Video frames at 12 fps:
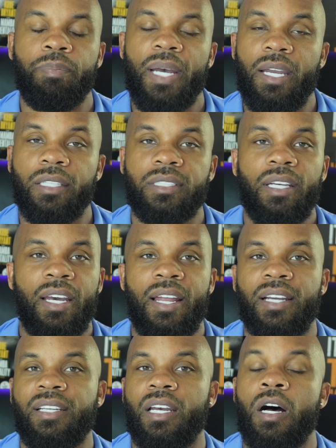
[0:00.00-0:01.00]
banks and
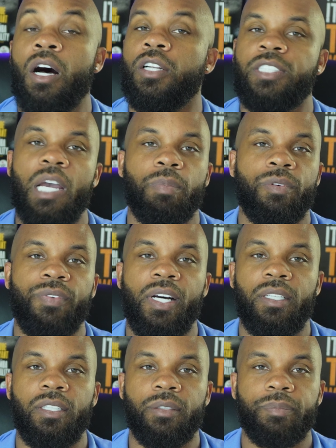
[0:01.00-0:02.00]
I can get all type of
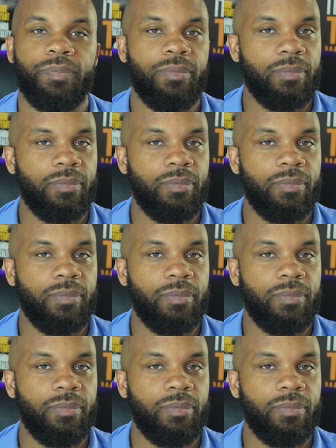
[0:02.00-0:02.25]
funding?